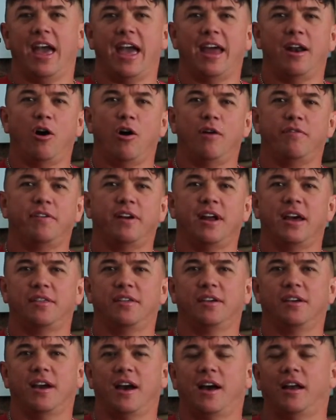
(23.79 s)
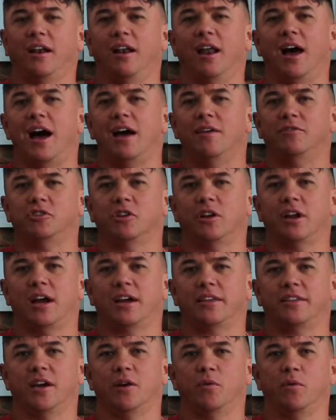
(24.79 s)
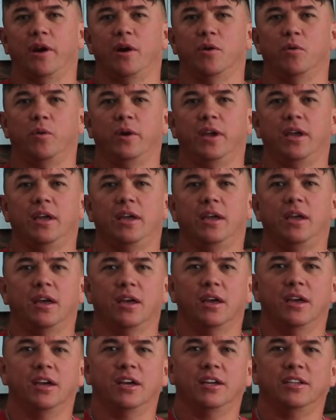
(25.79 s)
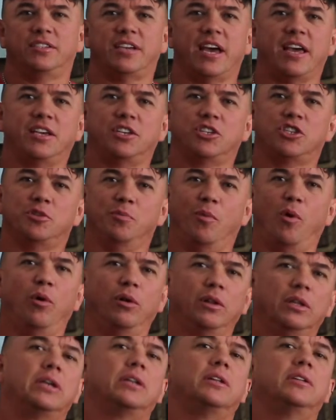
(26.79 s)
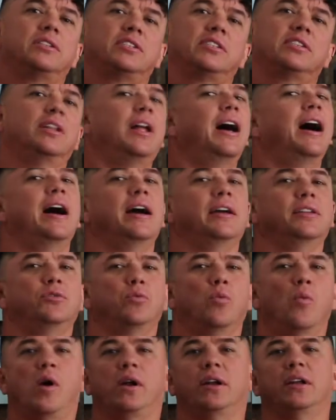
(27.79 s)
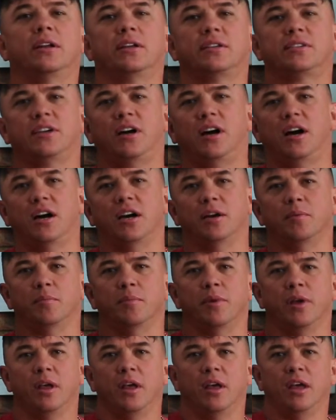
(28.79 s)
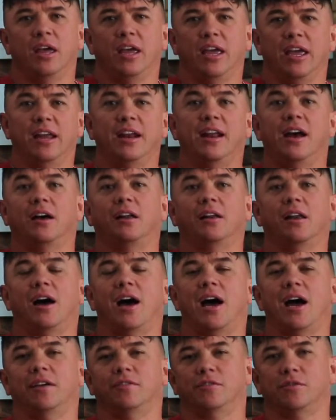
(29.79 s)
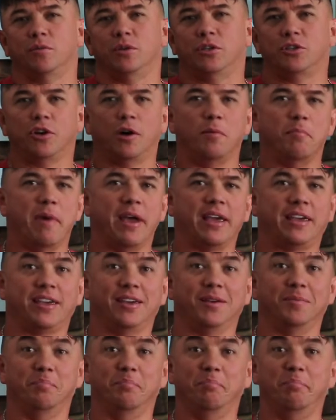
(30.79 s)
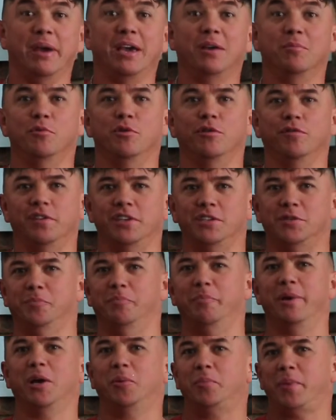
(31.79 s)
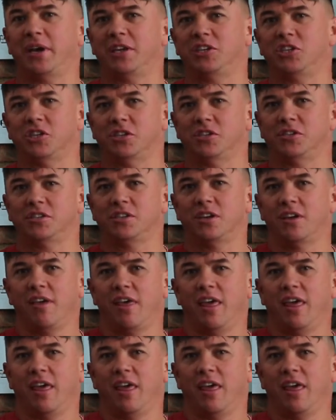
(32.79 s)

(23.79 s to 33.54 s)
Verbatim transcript: And often I think our lives are like that, where we take small little slides one at a time in our lives and we start making big movies, big pictures.